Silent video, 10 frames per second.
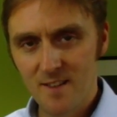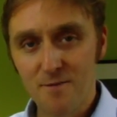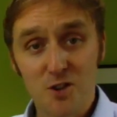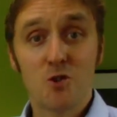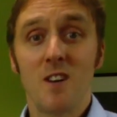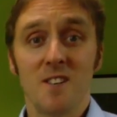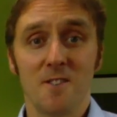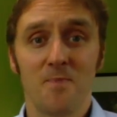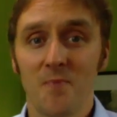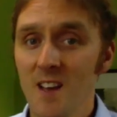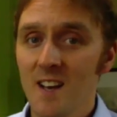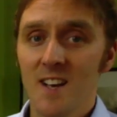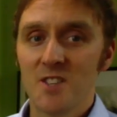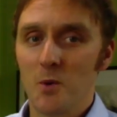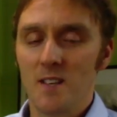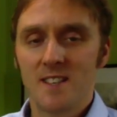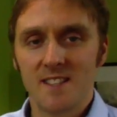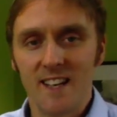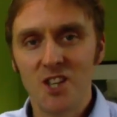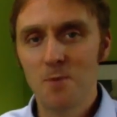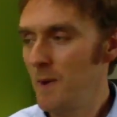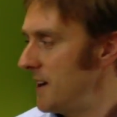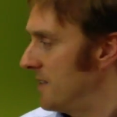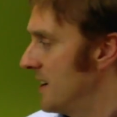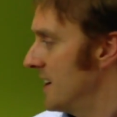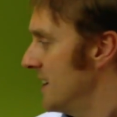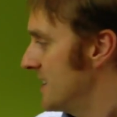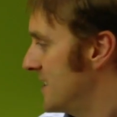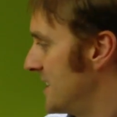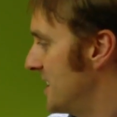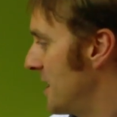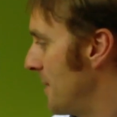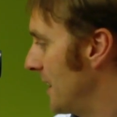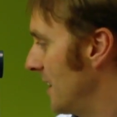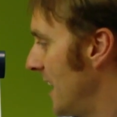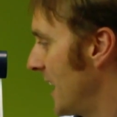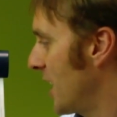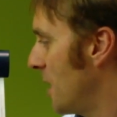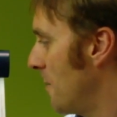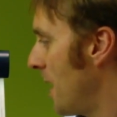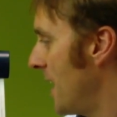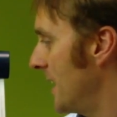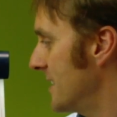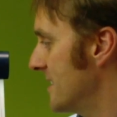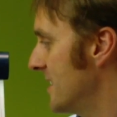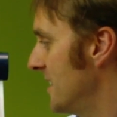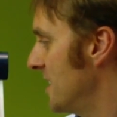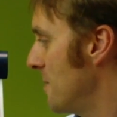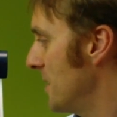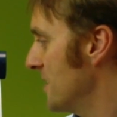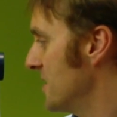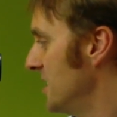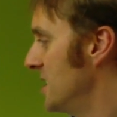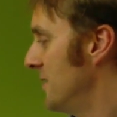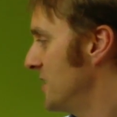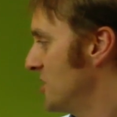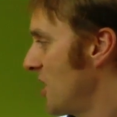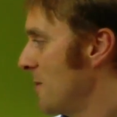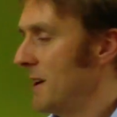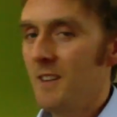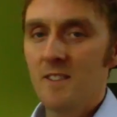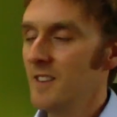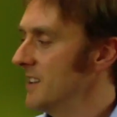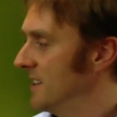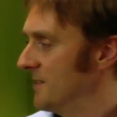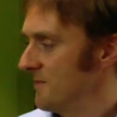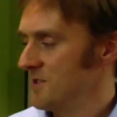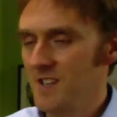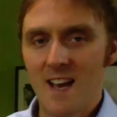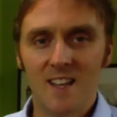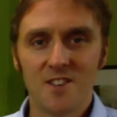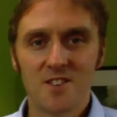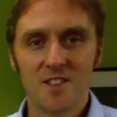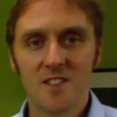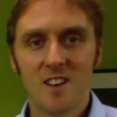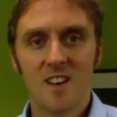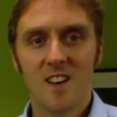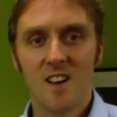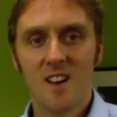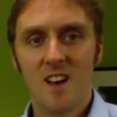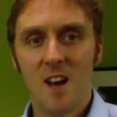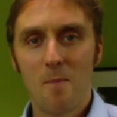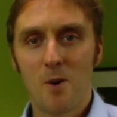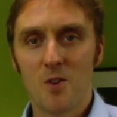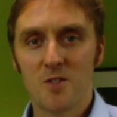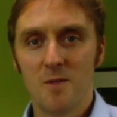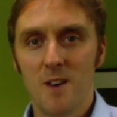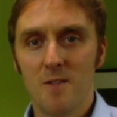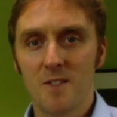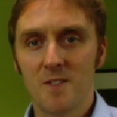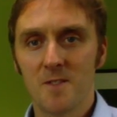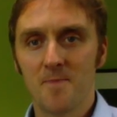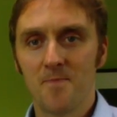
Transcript: frustrated. So he says the linchpin sits in the middle and combines the ability to be charming, talented, and perseverance.